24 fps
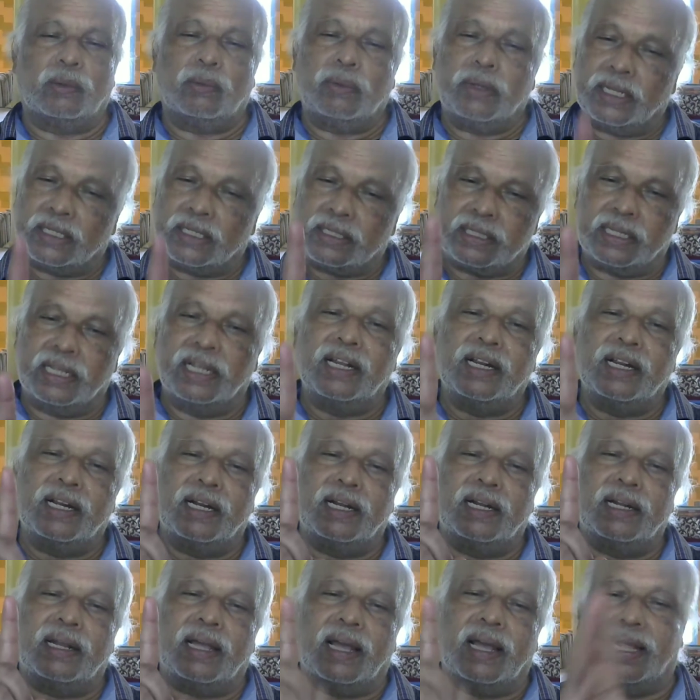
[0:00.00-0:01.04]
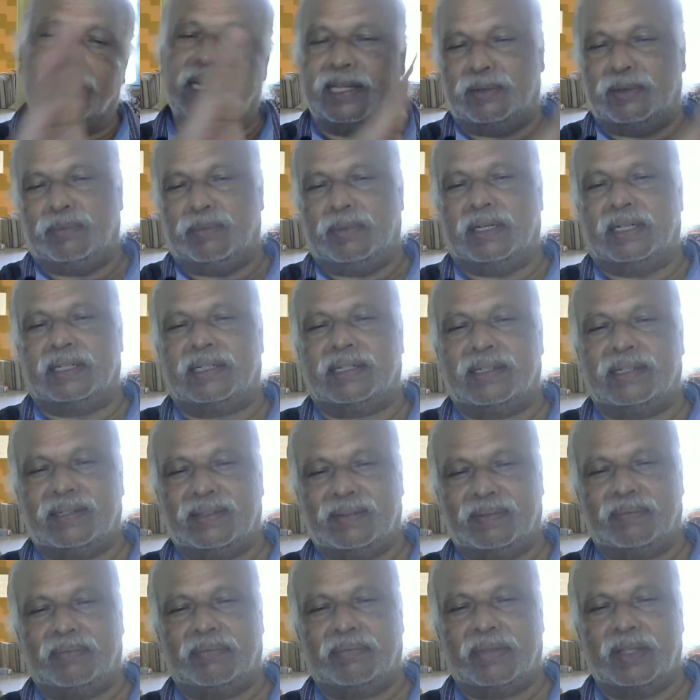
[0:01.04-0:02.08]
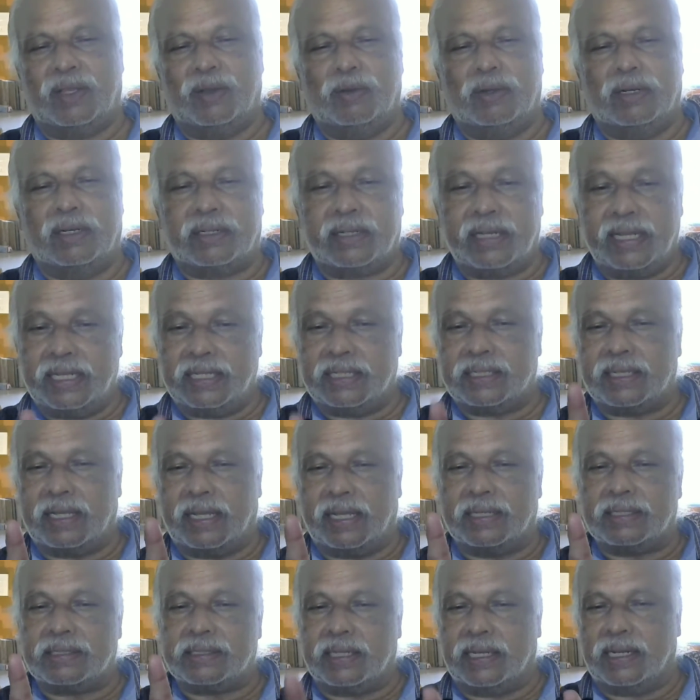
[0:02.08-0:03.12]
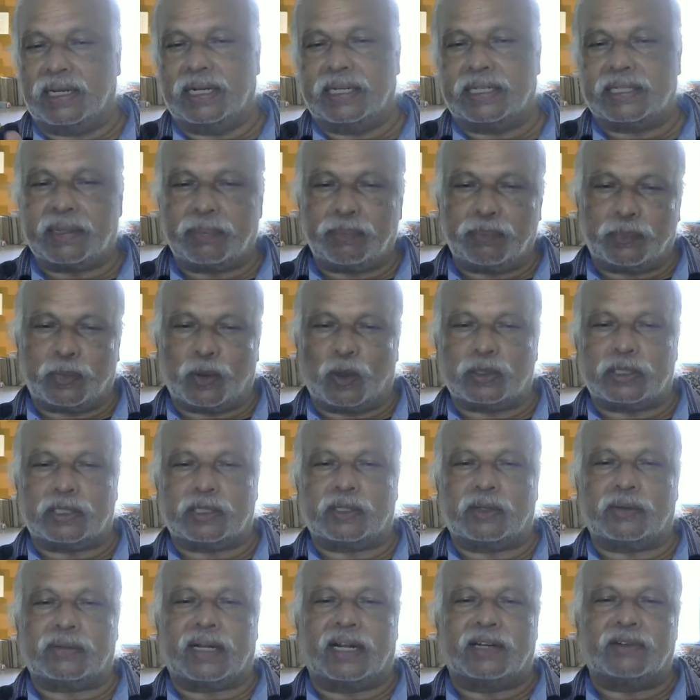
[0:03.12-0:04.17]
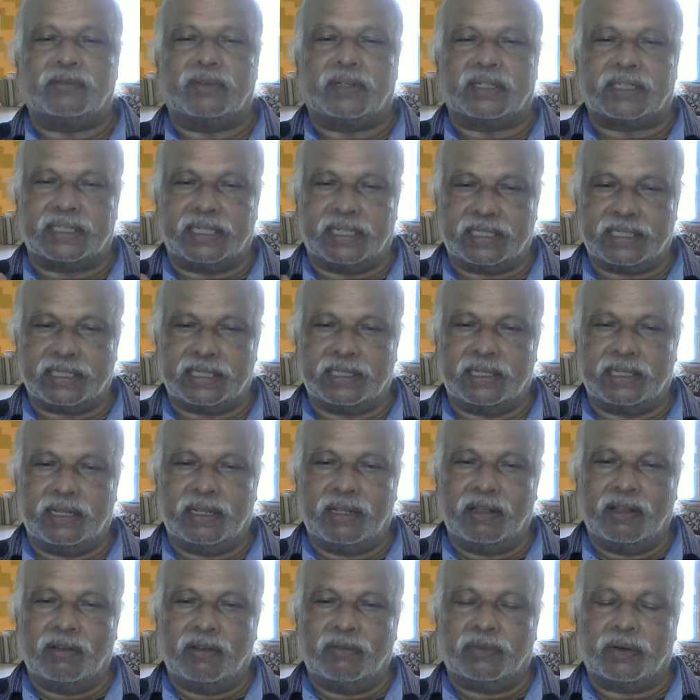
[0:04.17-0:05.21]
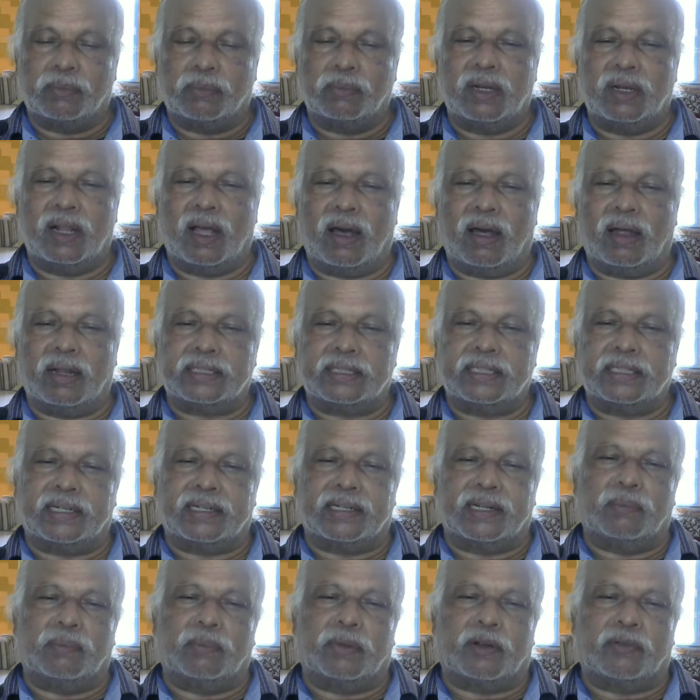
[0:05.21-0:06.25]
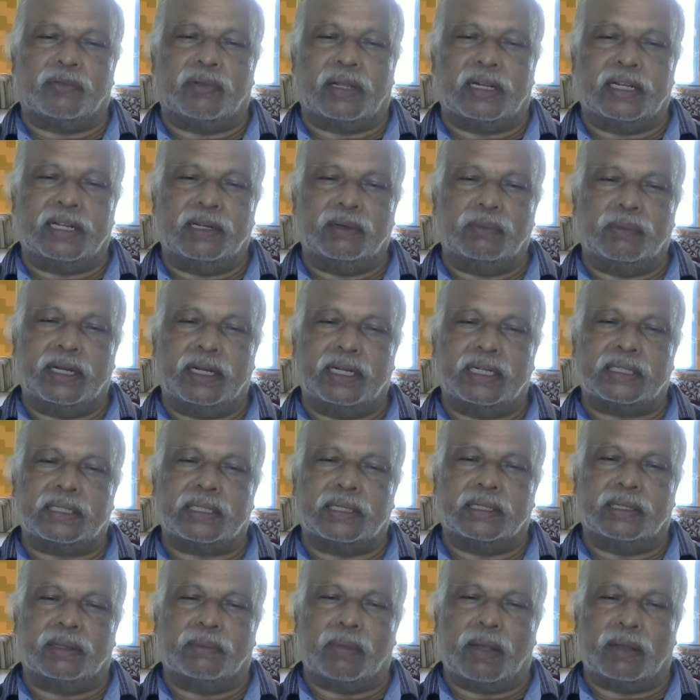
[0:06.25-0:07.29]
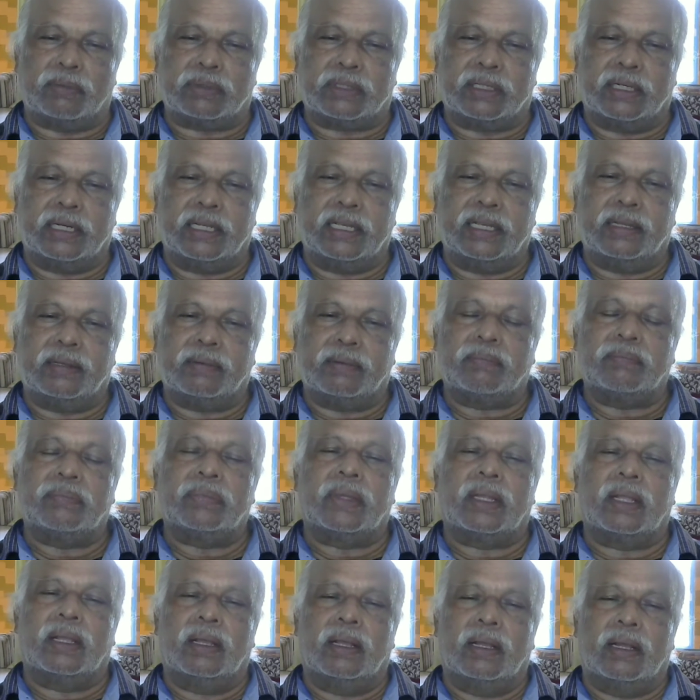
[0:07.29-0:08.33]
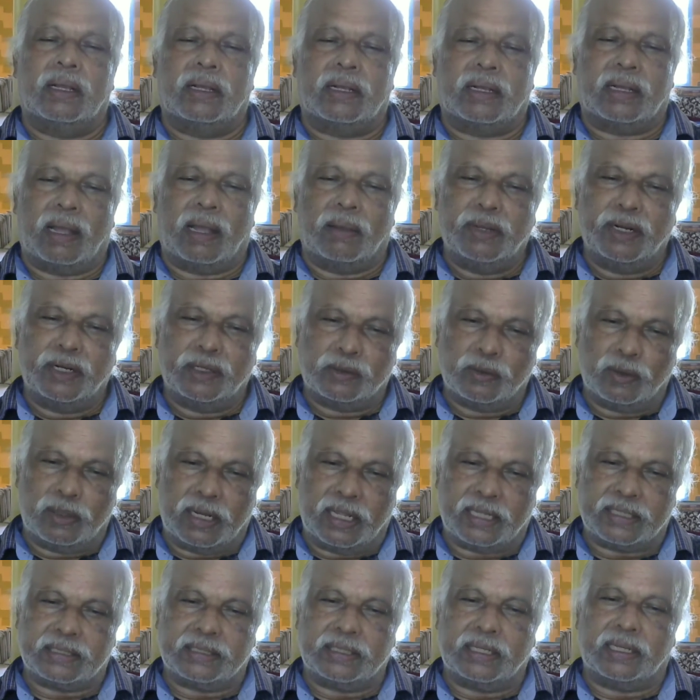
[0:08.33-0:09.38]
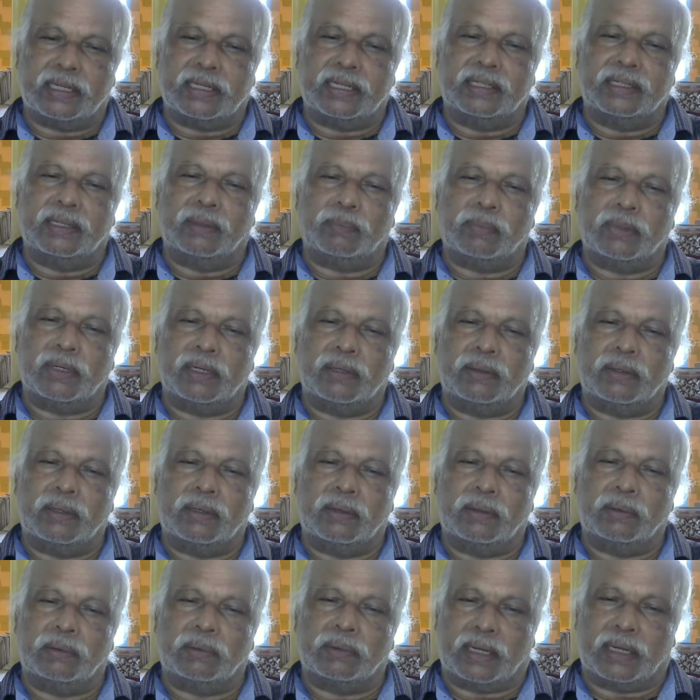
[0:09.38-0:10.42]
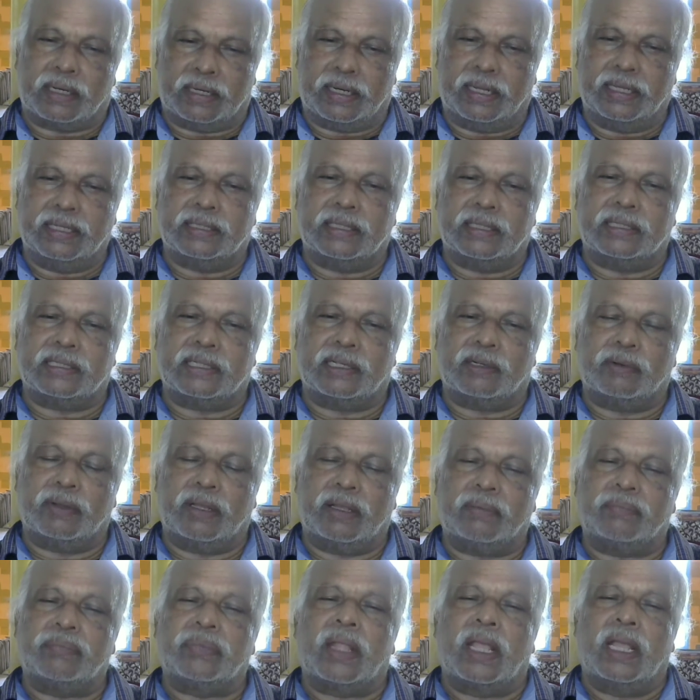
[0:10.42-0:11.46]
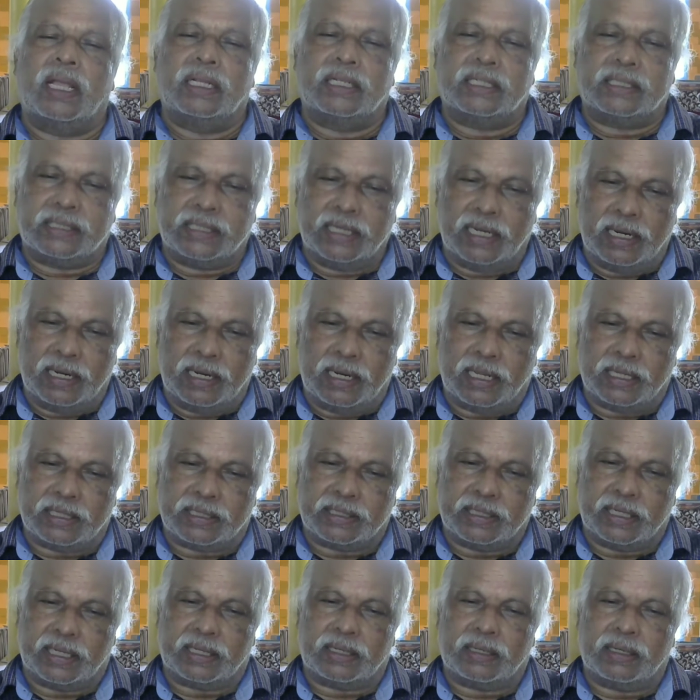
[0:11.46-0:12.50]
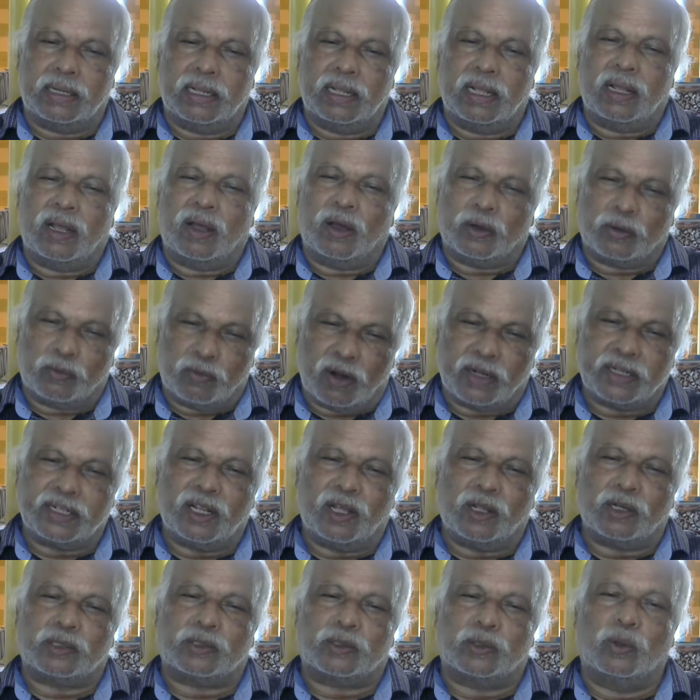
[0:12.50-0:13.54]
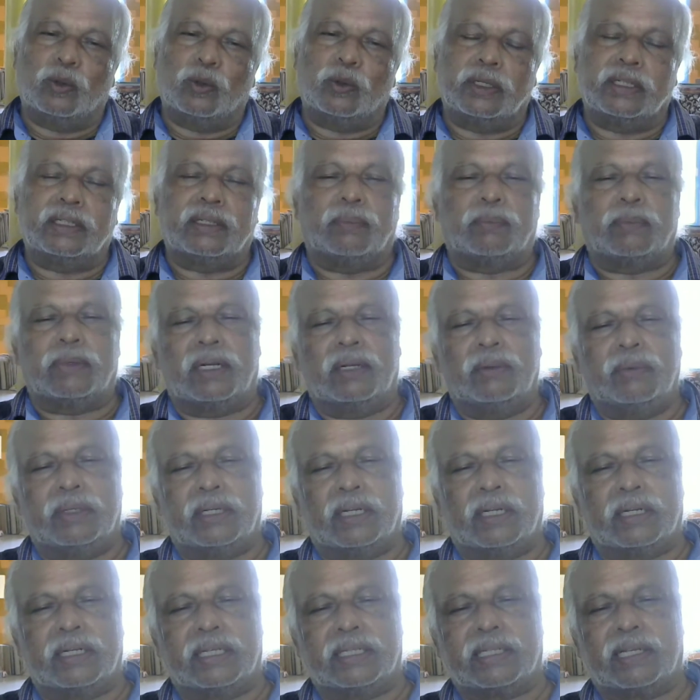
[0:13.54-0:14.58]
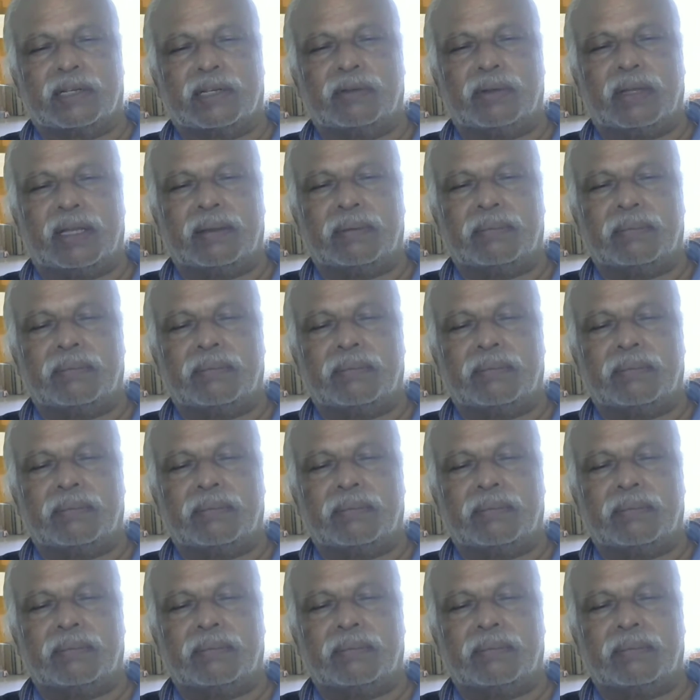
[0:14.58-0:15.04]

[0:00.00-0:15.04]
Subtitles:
be a single alignment. You will reach a single. It's a process of convergence from larger number of alignments in the map study, coming to lesser in the recognition survey, still lesser or 1 or 2 in the preliminary survey,